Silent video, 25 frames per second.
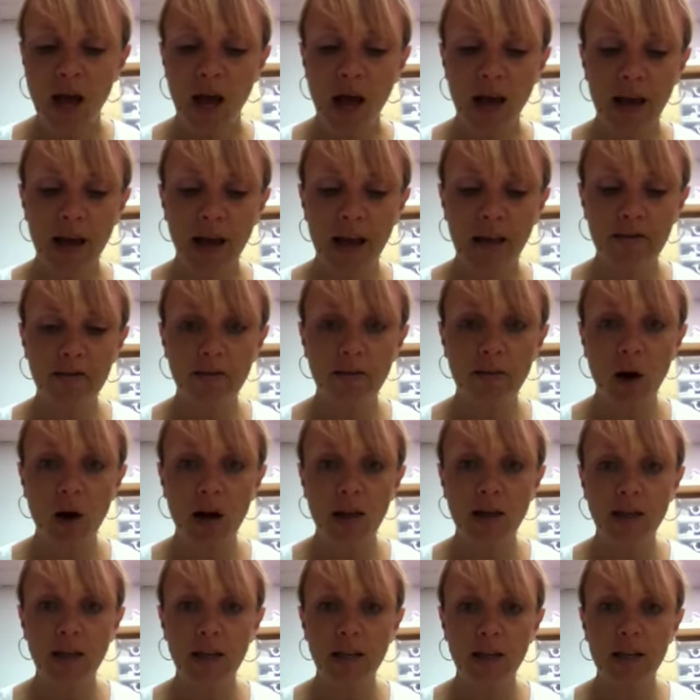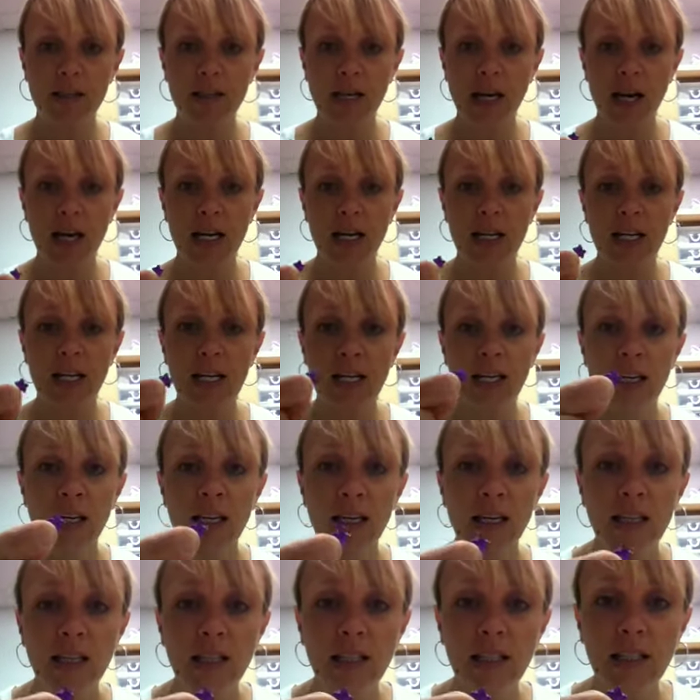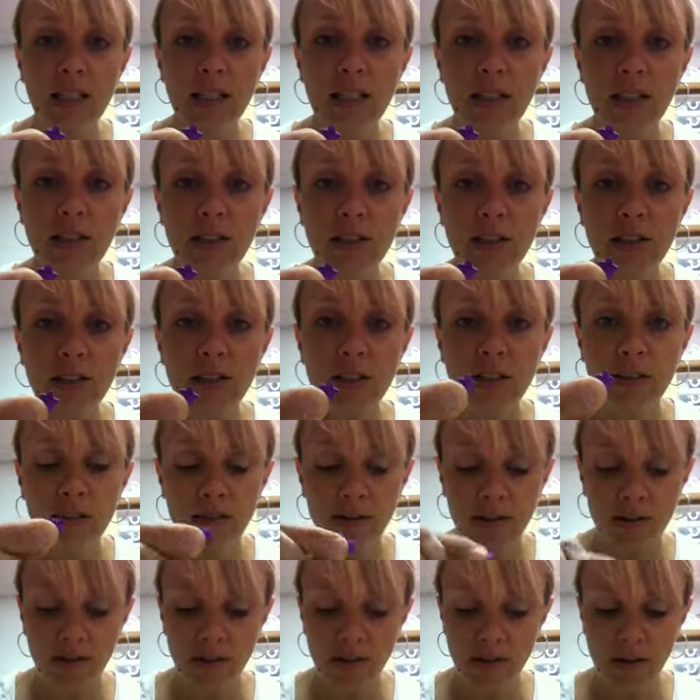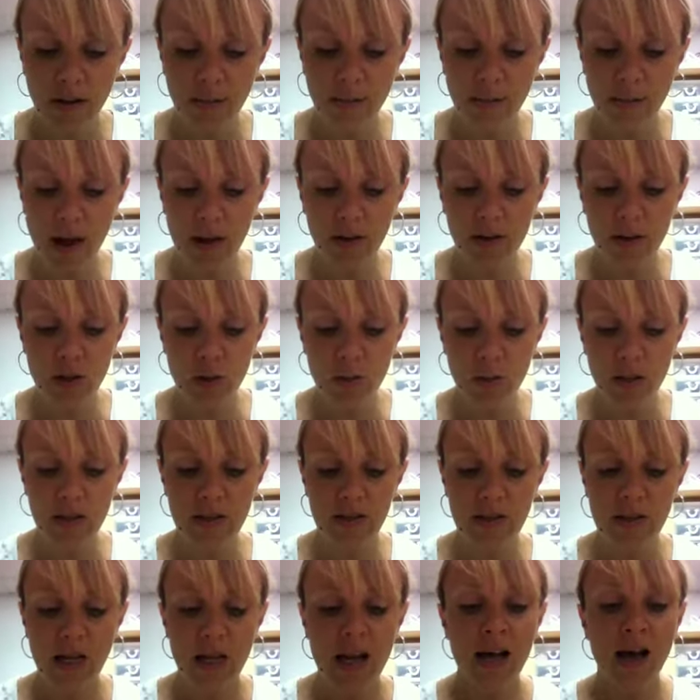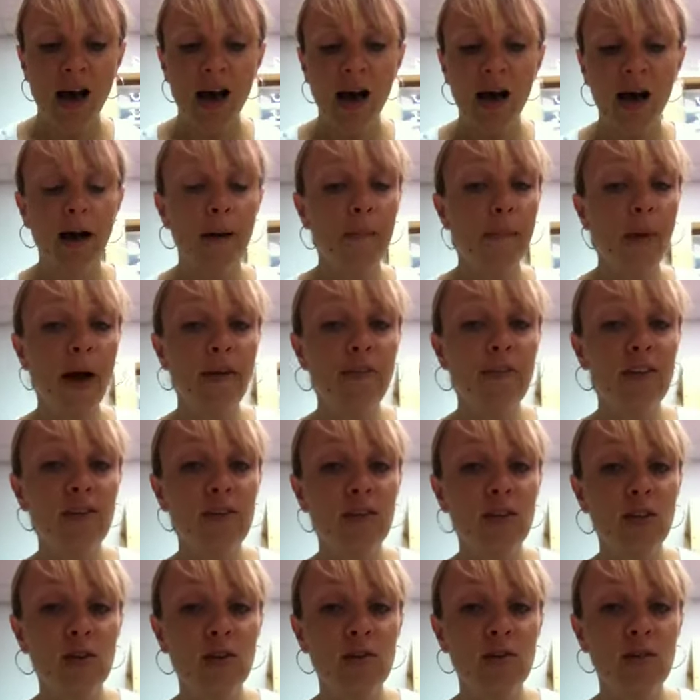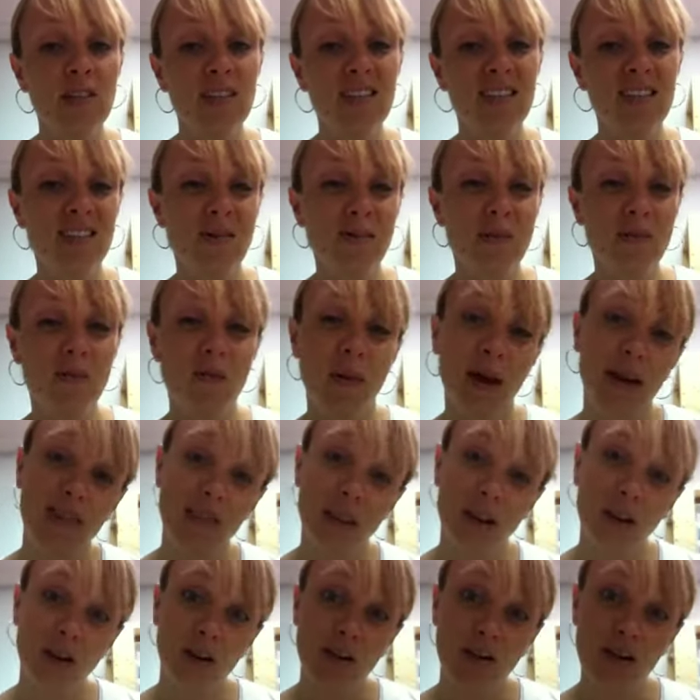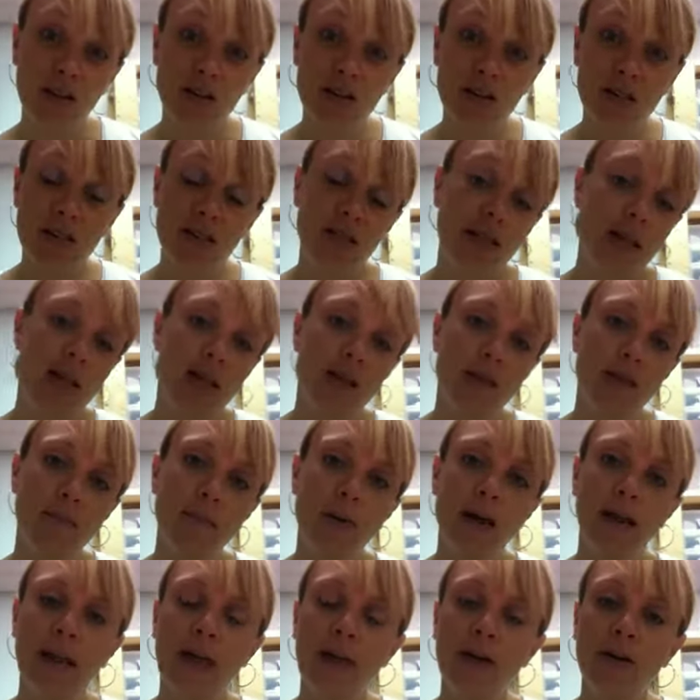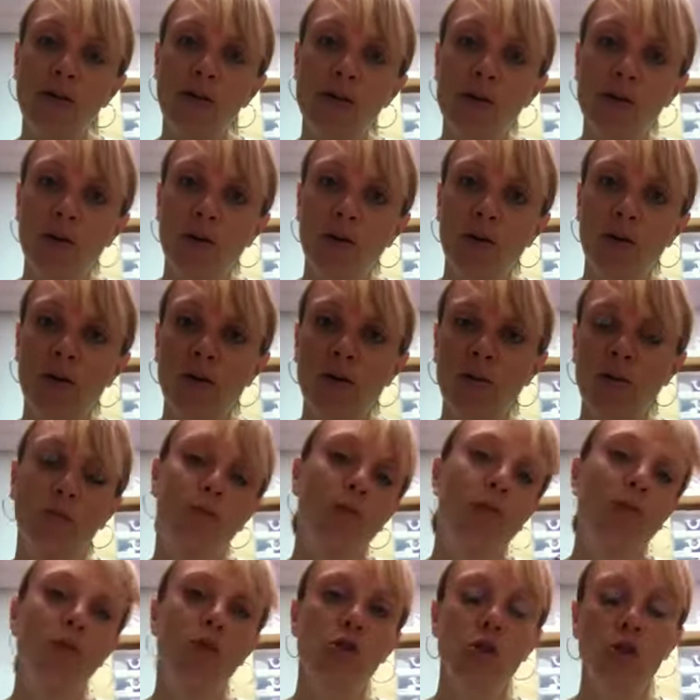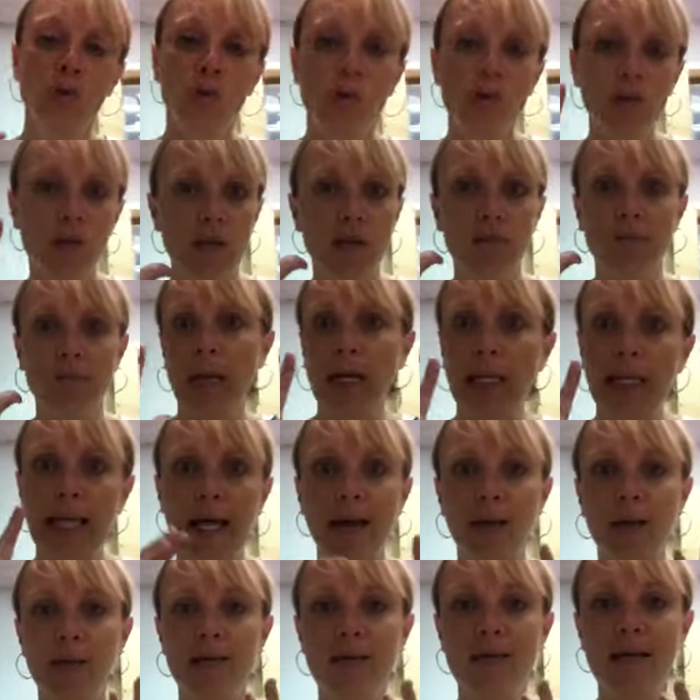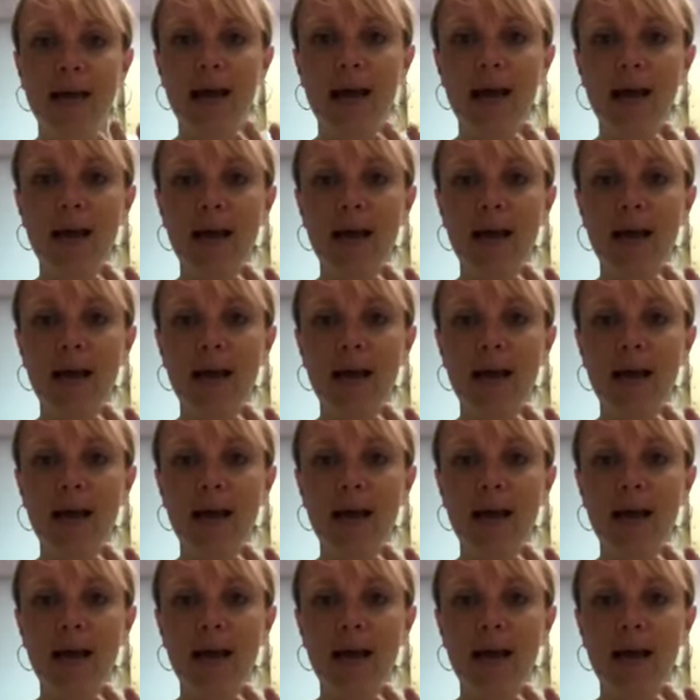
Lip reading: I have bought little tiny glittered embellishments. I've even used this. Some of my thickers, my letters, you choose the big letters,